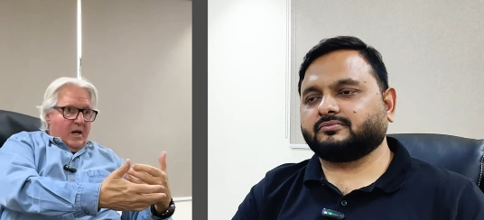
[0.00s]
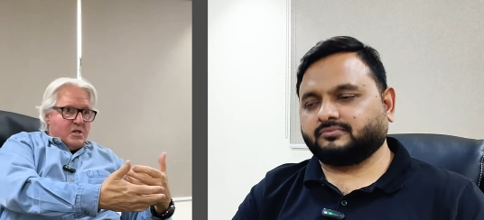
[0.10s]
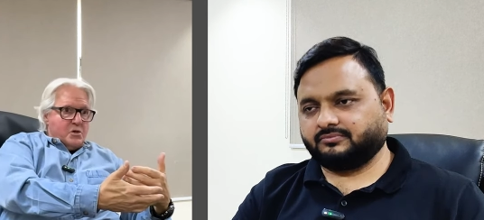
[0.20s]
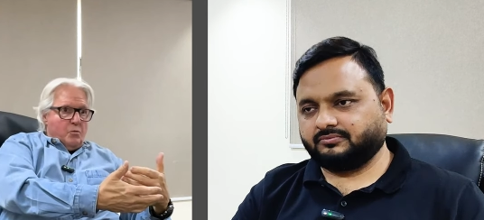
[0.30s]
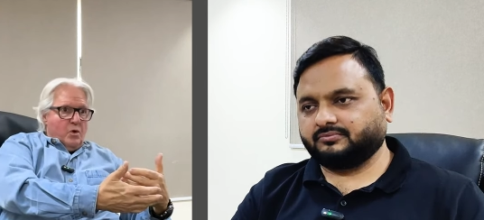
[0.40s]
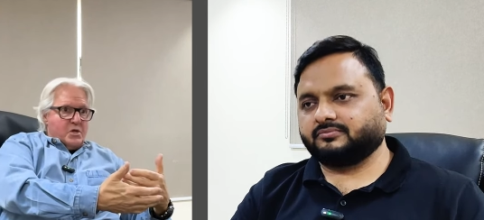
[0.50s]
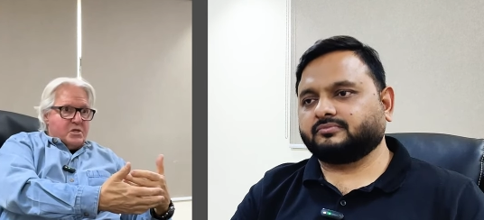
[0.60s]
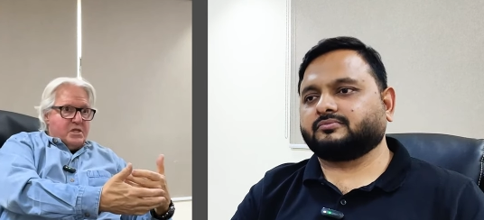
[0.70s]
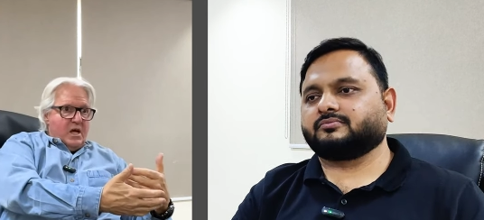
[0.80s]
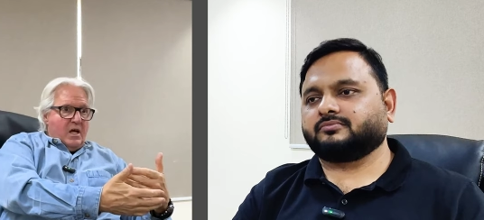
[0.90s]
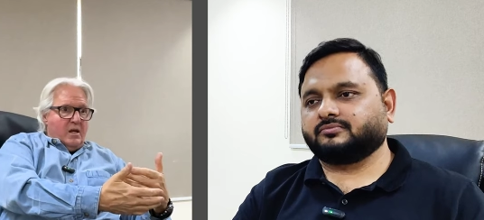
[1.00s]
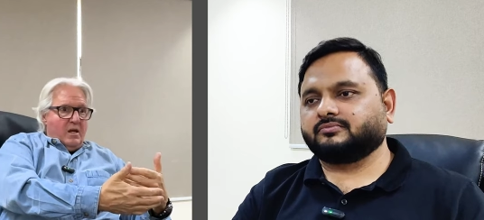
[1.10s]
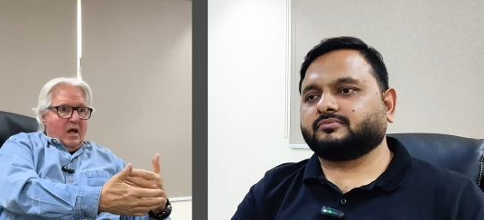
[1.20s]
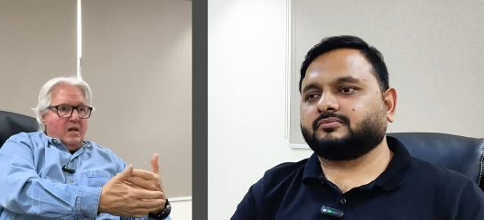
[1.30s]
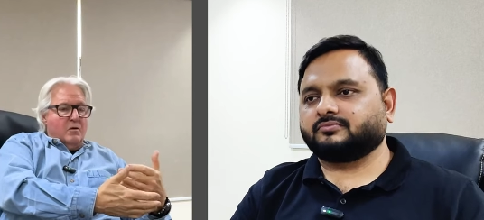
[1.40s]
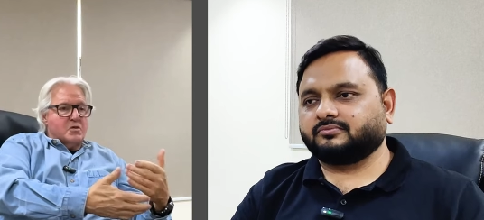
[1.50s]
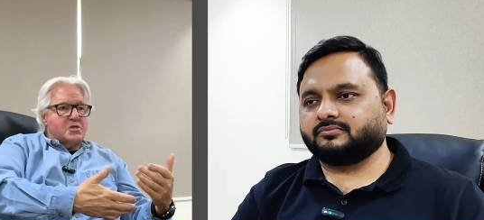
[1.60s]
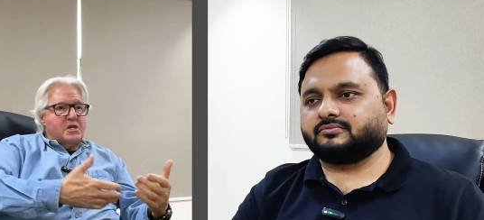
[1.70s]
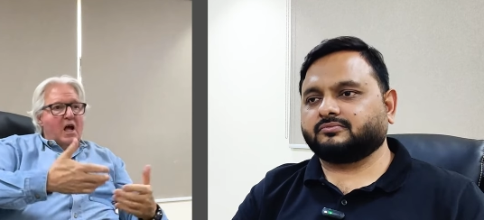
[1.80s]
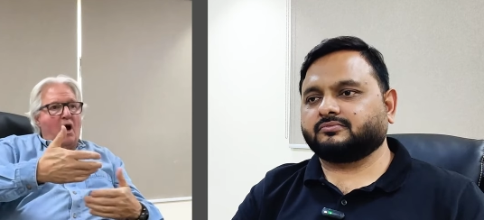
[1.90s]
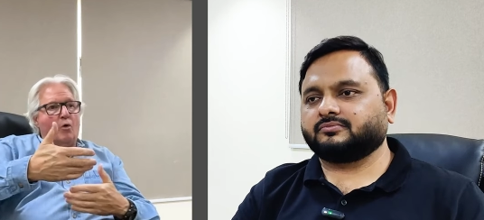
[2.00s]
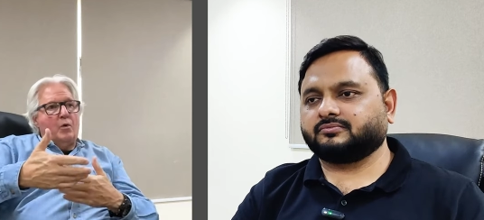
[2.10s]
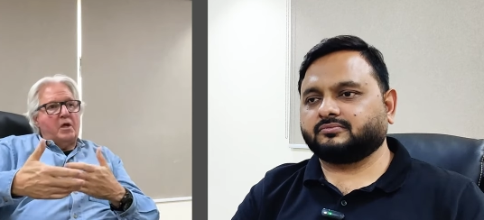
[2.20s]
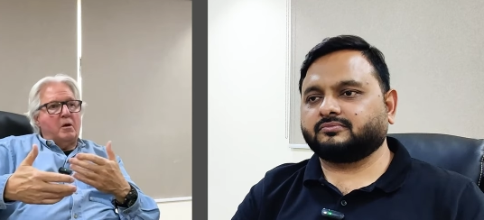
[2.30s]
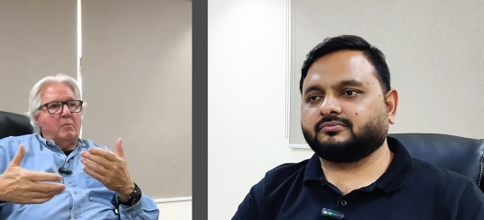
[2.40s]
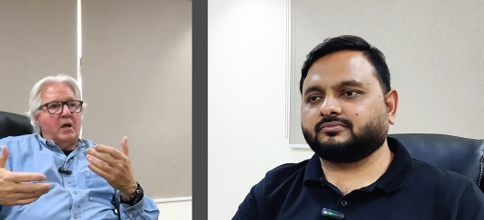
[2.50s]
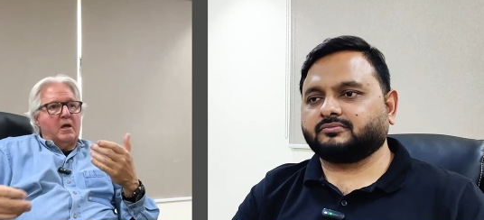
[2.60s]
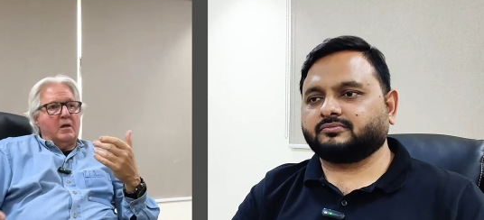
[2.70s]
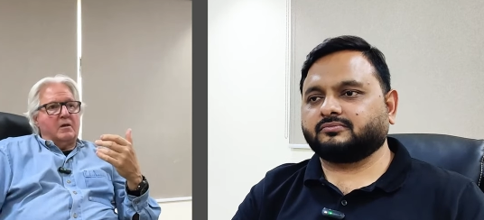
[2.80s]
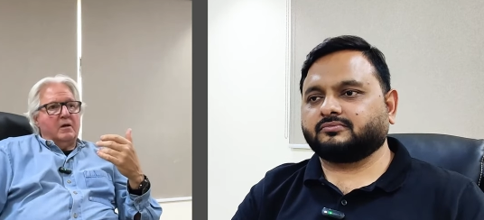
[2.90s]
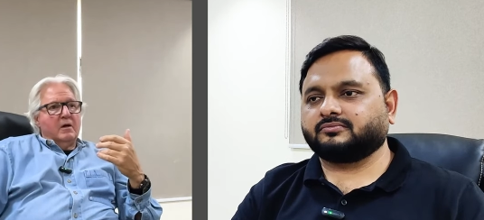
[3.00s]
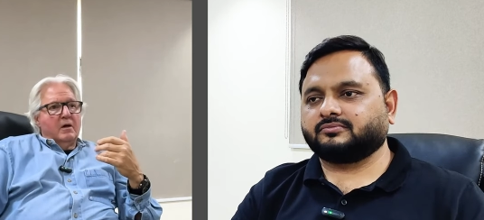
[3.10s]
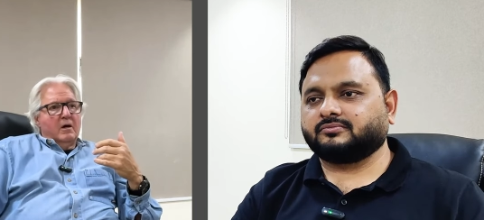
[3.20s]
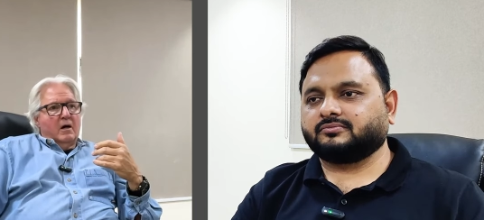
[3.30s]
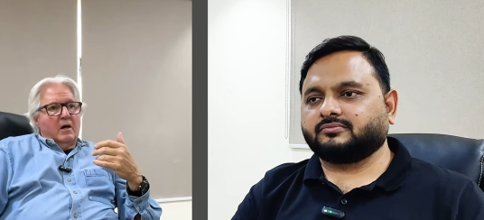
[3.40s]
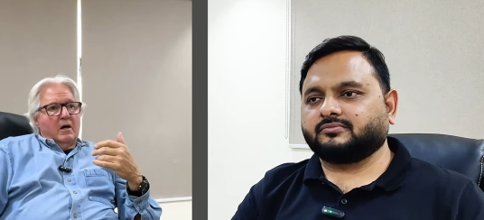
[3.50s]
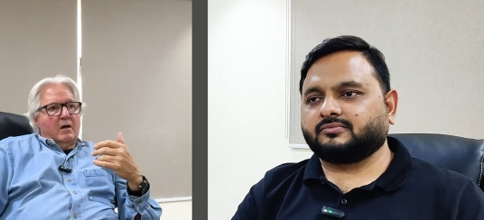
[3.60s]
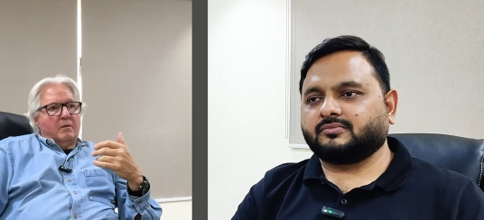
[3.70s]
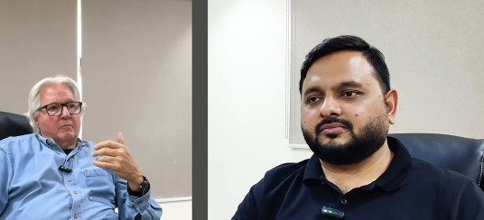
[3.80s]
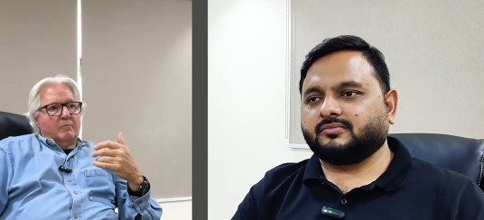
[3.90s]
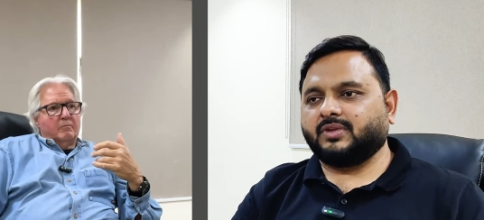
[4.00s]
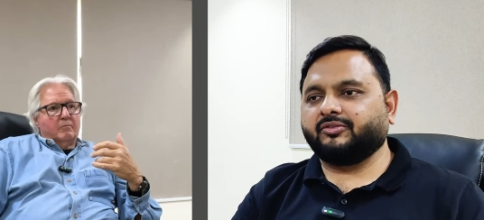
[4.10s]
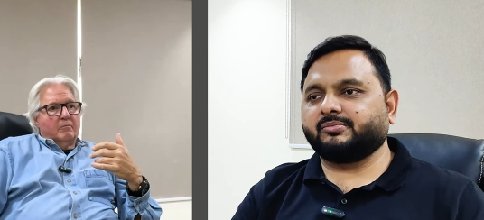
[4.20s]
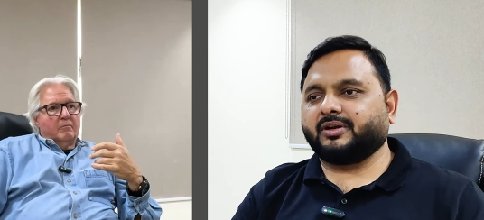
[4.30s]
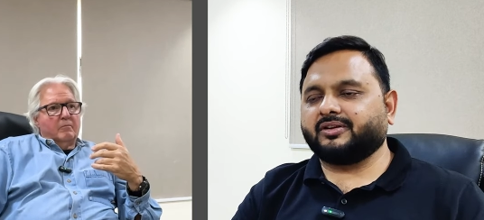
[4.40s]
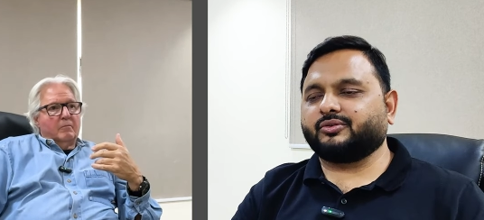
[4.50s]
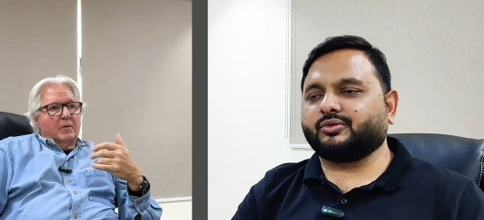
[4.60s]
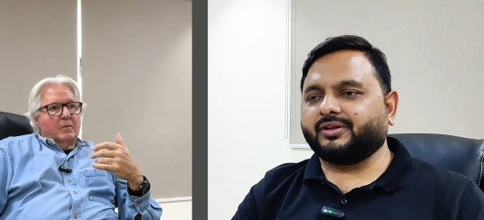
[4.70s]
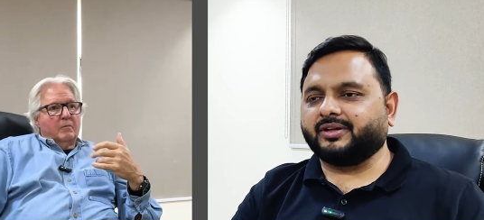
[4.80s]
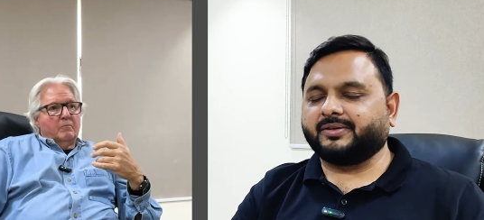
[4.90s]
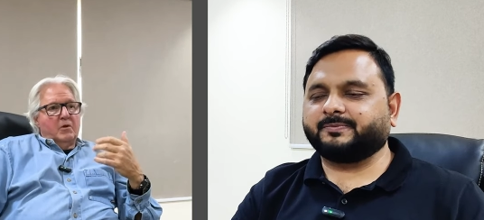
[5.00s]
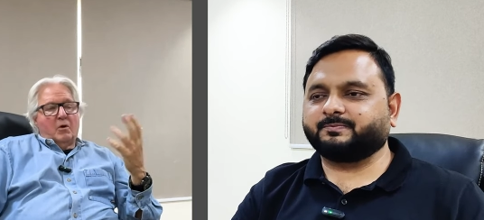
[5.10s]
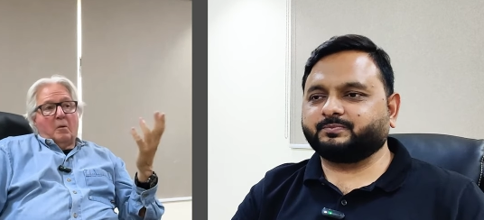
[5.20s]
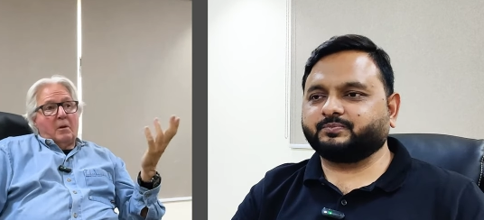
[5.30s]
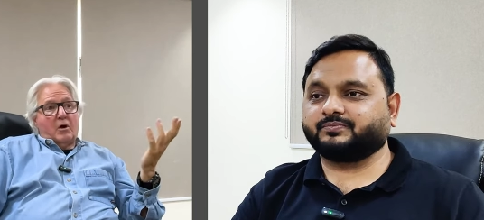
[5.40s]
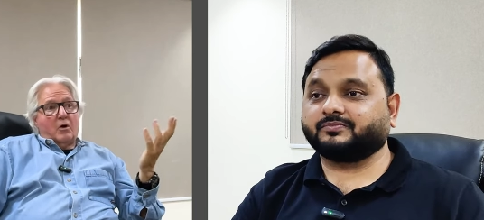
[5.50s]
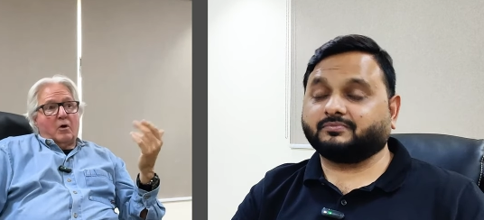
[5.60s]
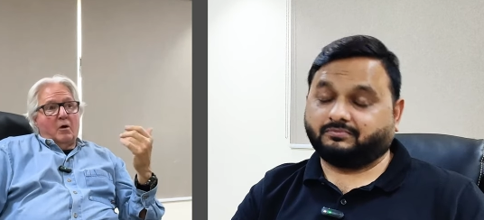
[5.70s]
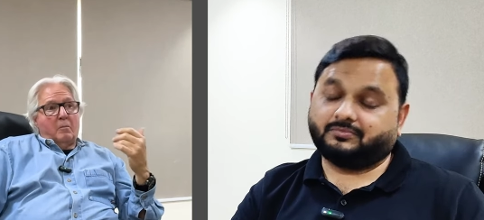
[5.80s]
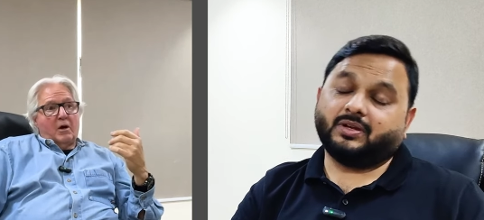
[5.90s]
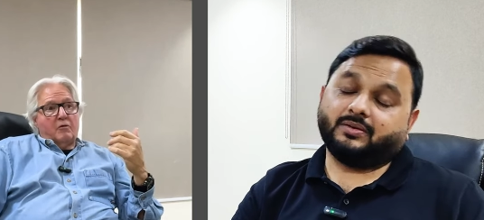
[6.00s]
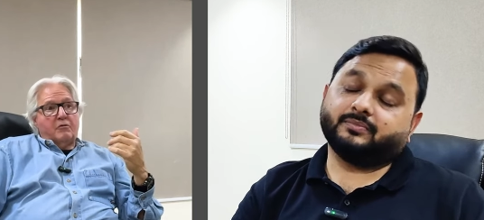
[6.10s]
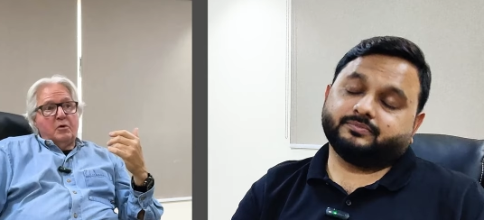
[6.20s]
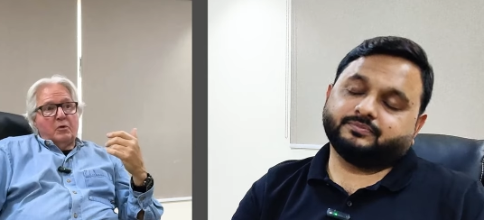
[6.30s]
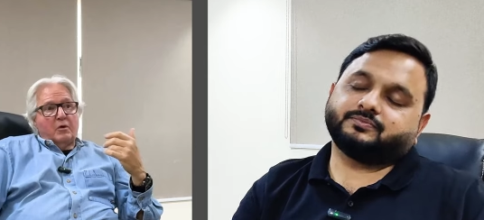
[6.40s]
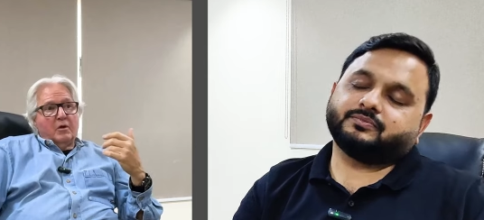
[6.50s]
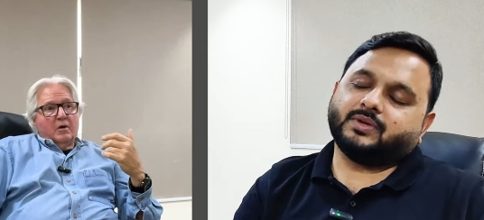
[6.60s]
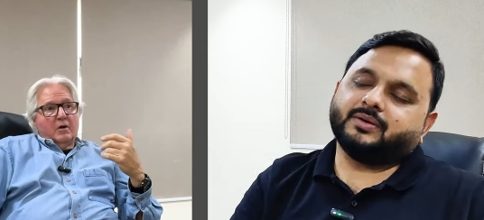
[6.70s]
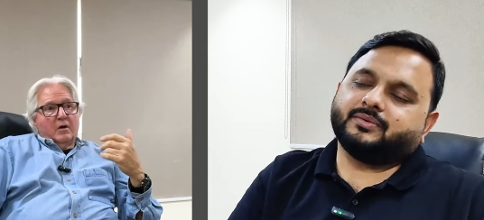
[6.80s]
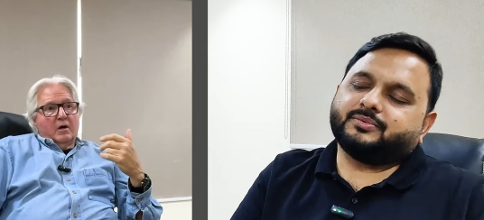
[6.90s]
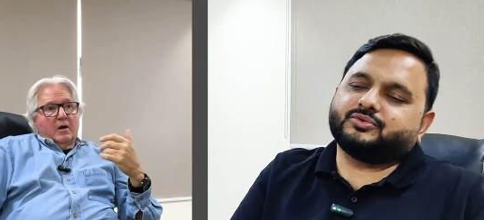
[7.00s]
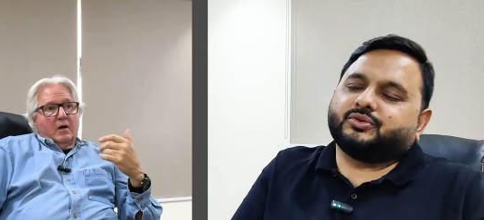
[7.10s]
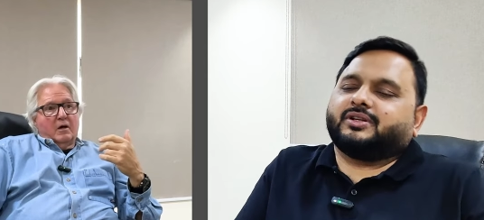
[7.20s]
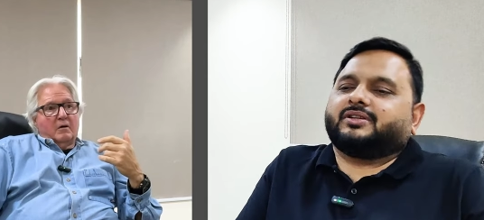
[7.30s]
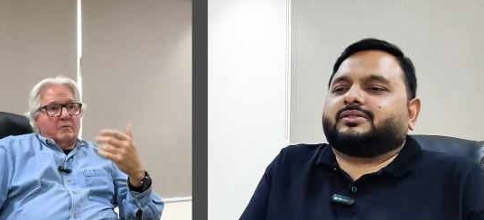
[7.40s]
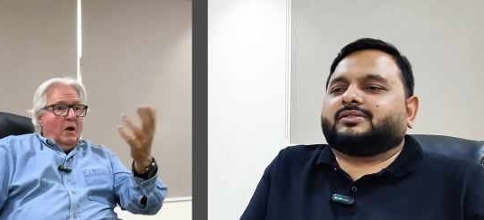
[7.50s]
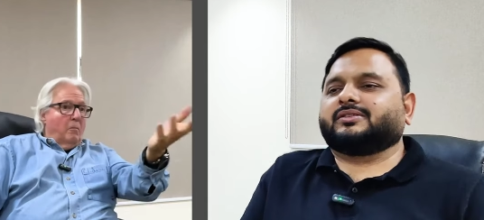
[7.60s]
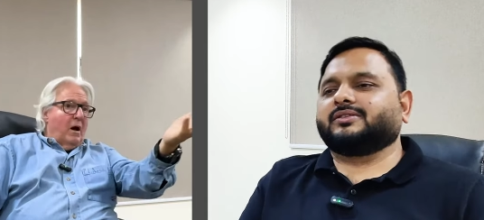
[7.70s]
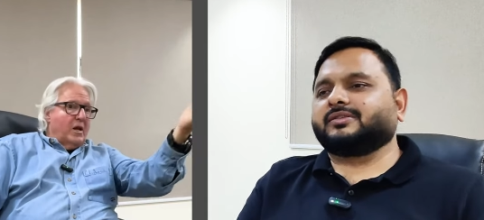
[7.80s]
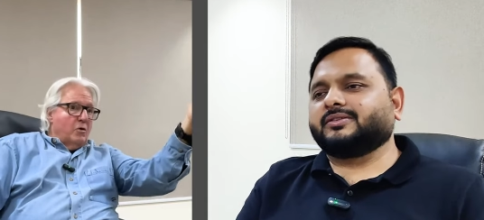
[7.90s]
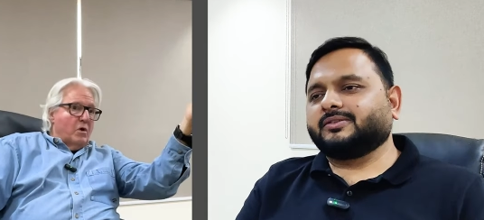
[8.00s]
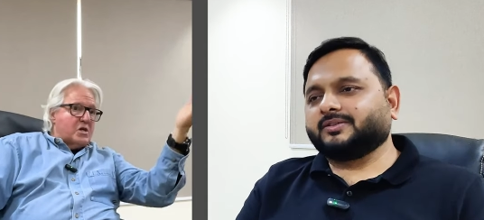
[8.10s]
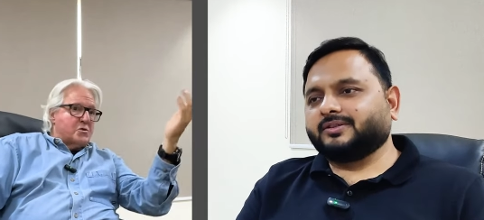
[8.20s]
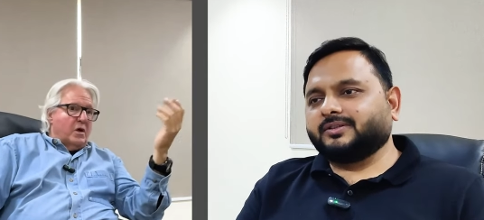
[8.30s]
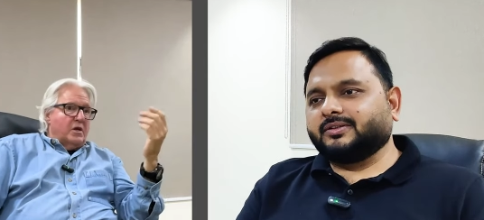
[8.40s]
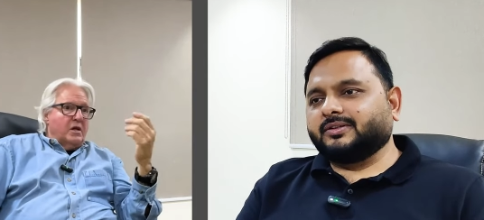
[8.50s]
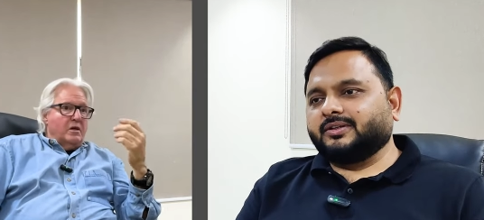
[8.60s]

Speaker 1: it as it was then, and then see how we can make it um,
Speaker 2: even better Yeah. Uh, you know, a better a better food. Yeah, absolutely. Uh, Del
Speaker 1: Monte restaurant